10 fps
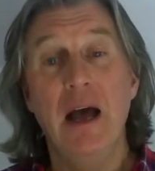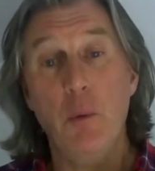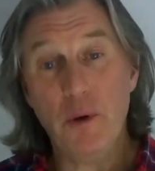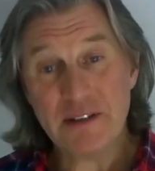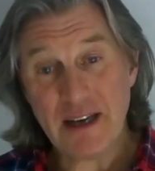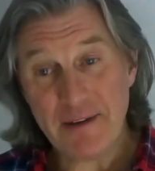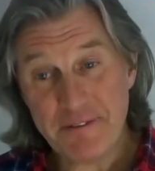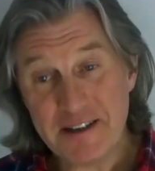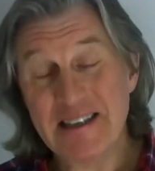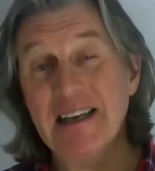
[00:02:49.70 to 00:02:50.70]
which
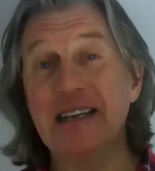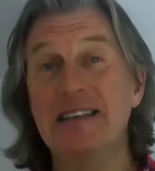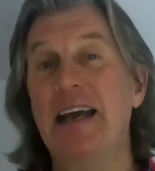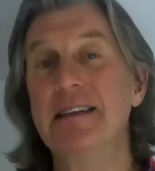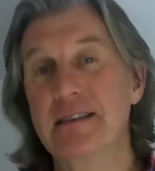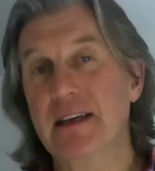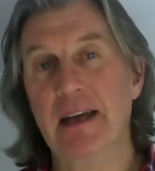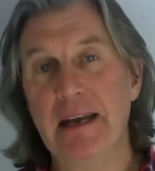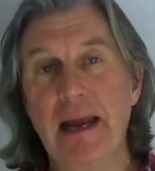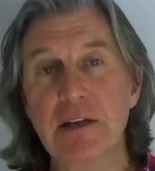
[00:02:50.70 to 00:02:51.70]
facilitates the
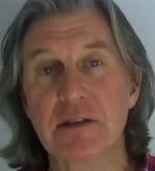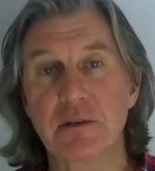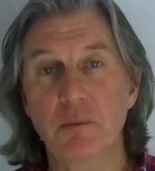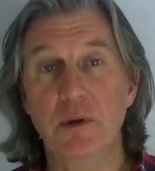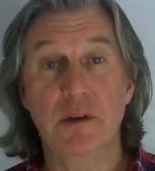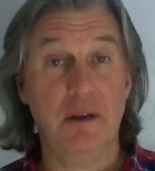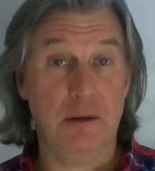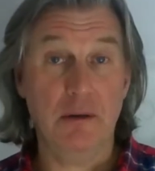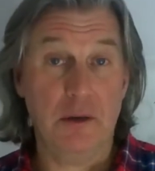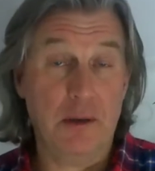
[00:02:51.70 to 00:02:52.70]
connection with
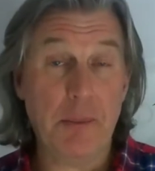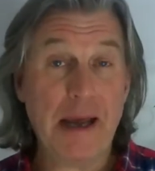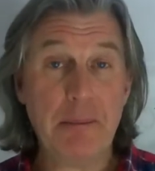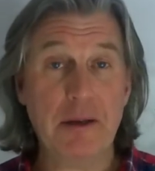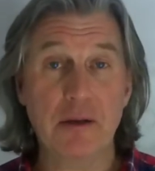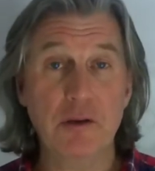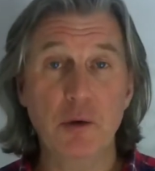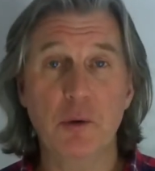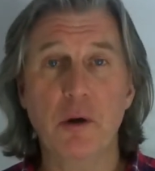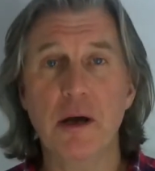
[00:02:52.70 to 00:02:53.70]
the baby, the
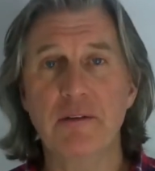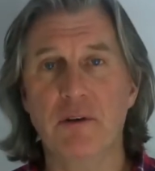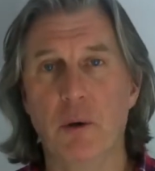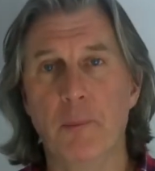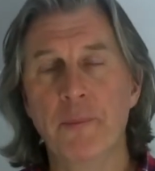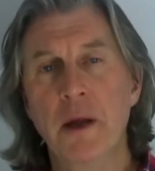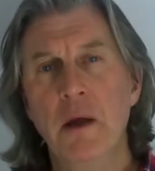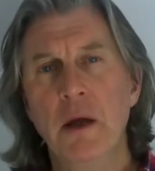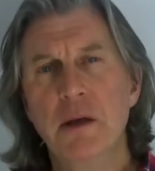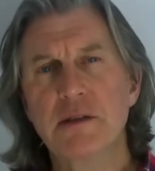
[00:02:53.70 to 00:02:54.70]
new arrival.
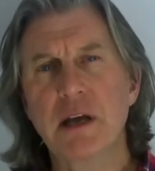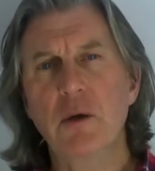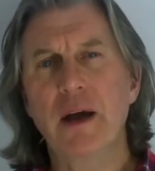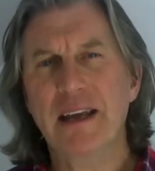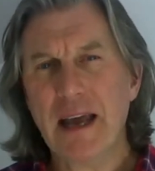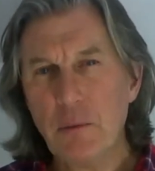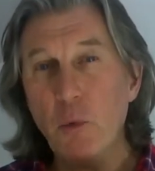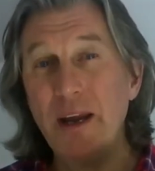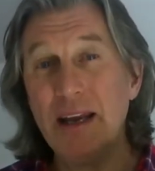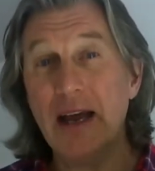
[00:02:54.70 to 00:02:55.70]
So
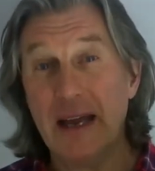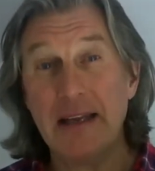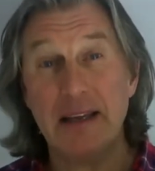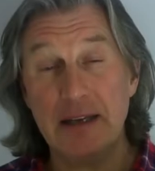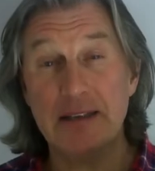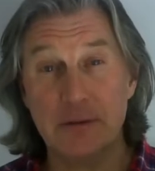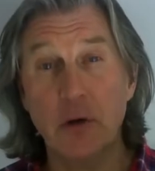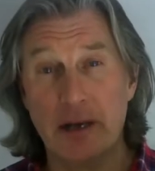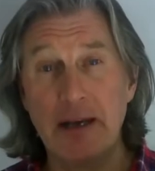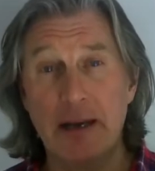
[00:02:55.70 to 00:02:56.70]
again, it's
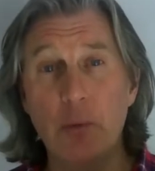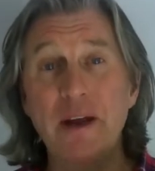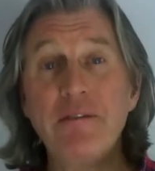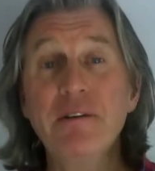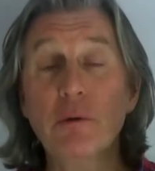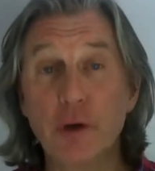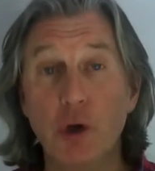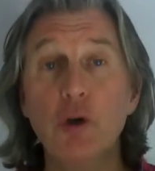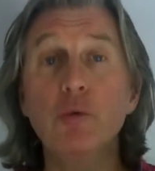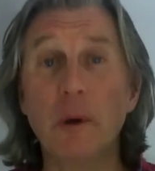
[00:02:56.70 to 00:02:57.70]
not kidding, we feel
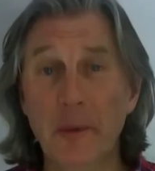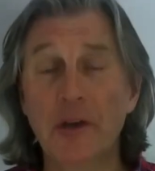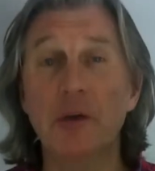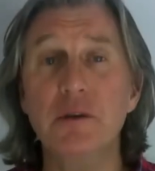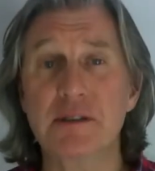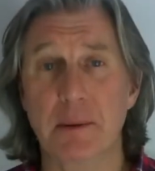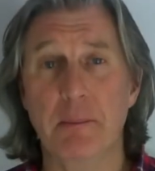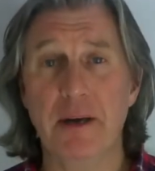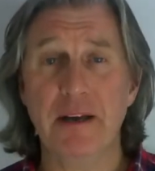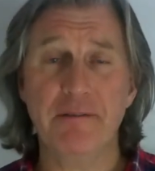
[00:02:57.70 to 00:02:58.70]
good when we do
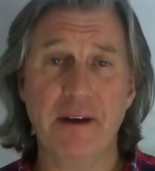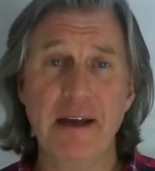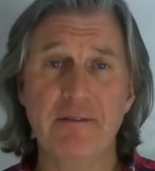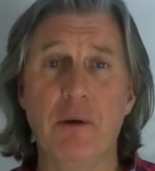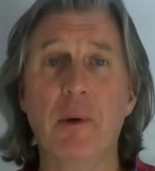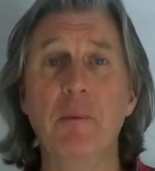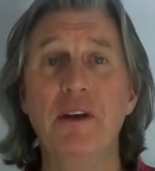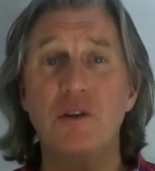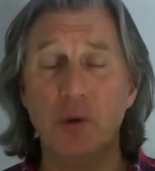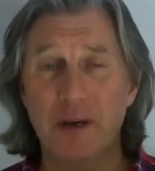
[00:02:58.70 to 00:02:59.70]
somebody a favour, when
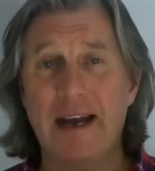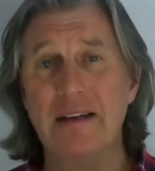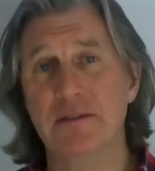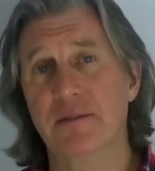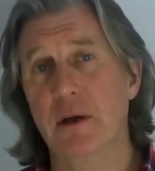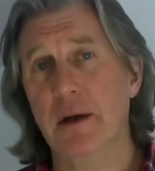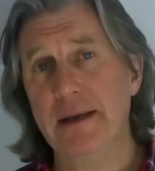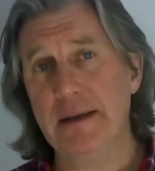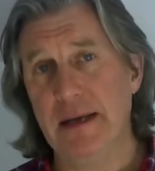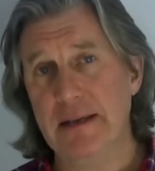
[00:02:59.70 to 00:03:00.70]
we do an act of
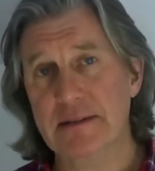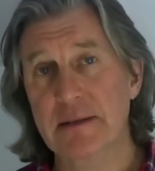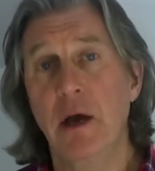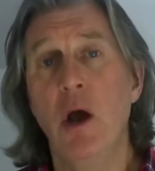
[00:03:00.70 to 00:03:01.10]
kindness.